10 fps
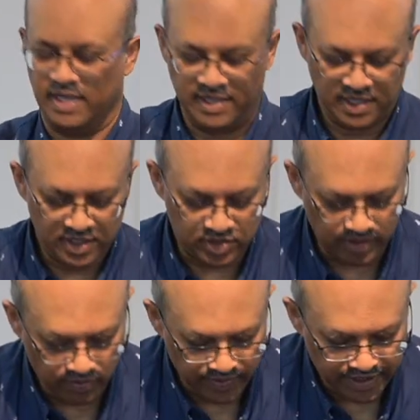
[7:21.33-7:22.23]
Okay?
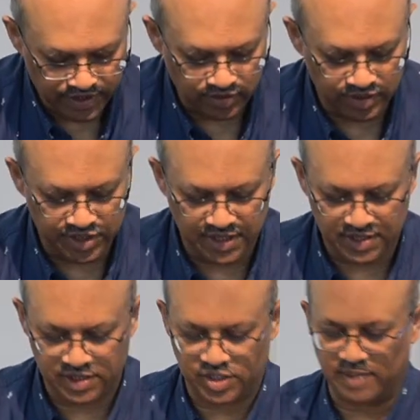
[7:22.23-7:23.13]
So I'm going to read to you in
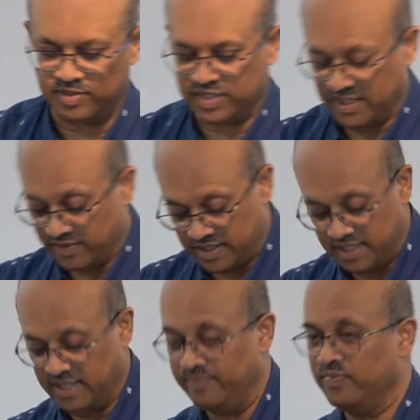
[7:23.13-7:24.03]
Genesis chapter
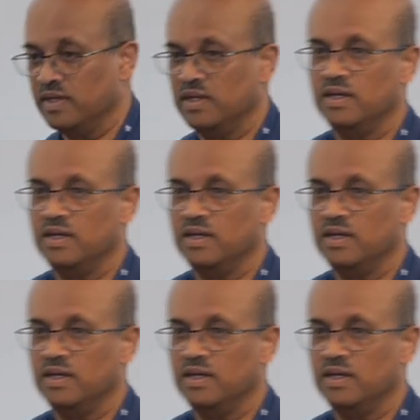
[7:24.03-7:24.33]
17.